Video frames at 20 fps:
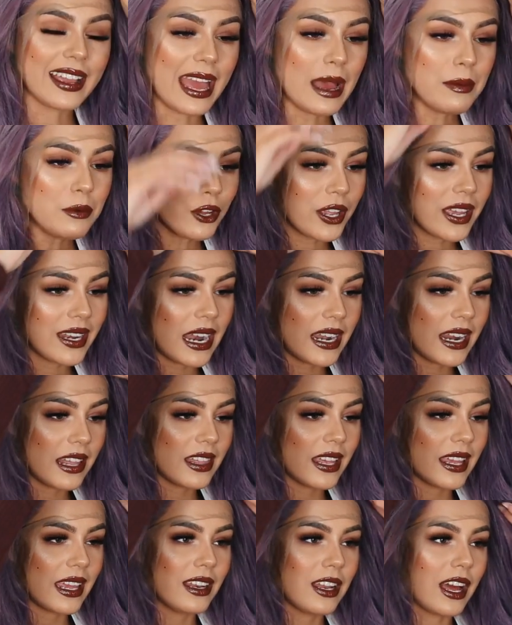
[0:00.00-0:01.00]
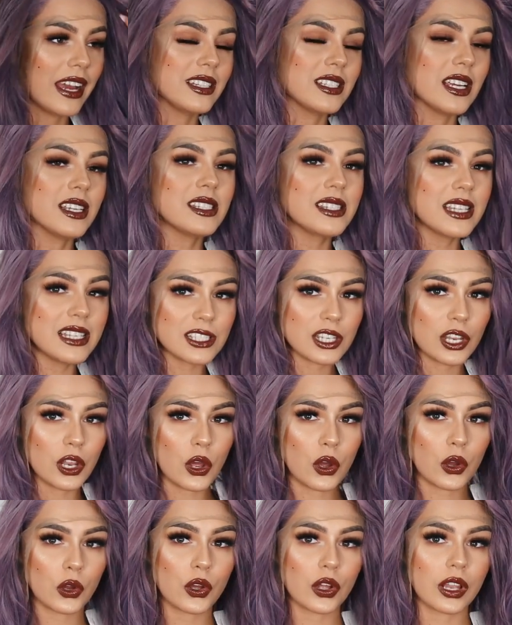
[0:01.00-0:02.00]
I kept looking at it thinking, like, does this
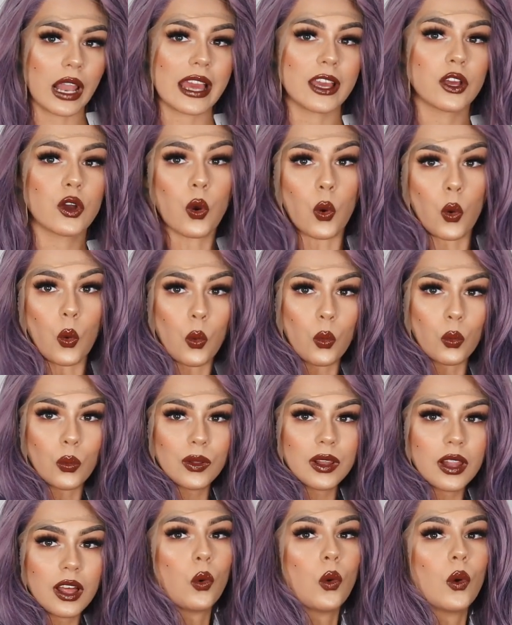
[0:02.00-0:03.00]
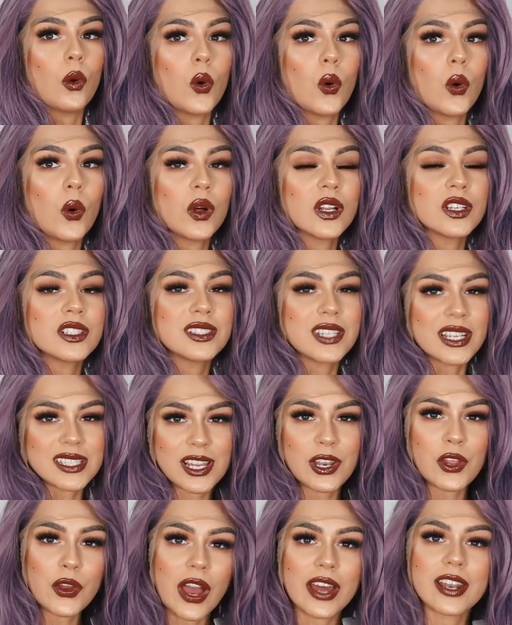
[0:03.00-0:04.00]
look like cool? Or does
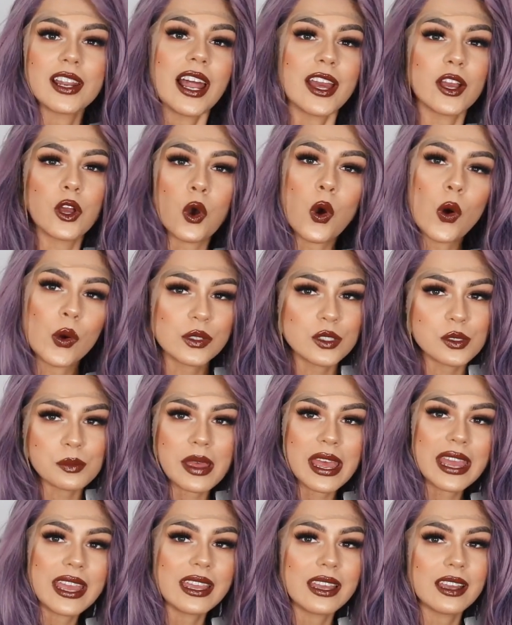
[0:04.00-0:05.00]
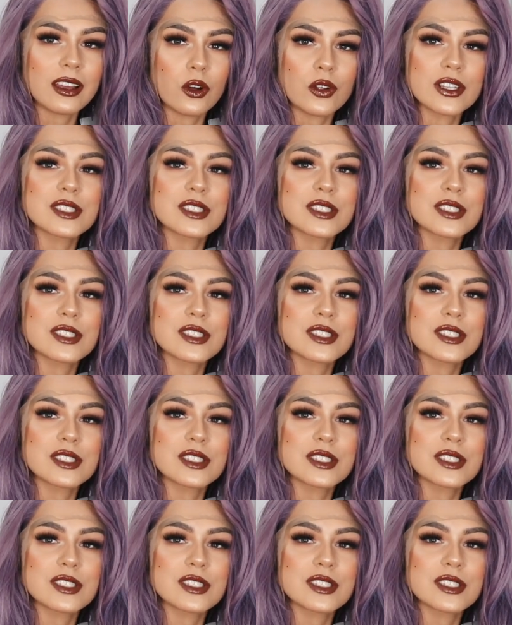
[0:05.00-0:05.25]
it look kind of like cosplay?